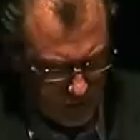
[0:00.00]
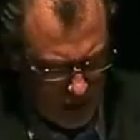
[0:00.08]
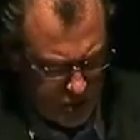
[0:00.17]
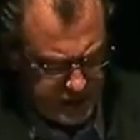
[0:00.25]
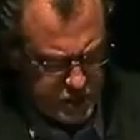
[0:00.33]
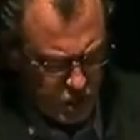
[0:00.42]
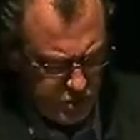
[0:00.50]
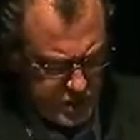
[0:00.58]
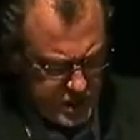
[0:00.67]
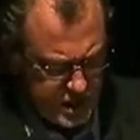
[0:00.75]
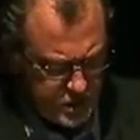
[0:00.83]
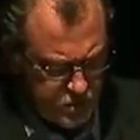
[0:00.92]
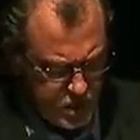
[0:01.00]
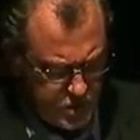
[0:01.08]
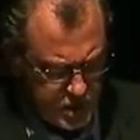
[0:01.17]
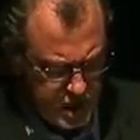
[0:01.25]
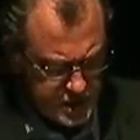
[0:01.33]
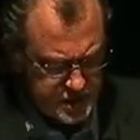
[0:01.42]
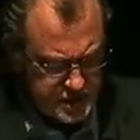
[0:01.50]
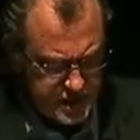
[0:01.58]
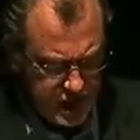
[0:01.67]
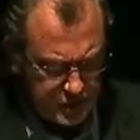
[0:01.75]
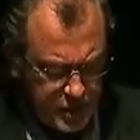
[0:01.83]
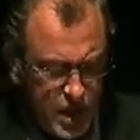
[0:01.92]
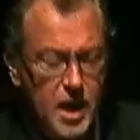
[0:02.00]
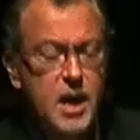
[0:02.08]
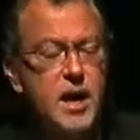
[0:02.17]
Ali told me that he would not stop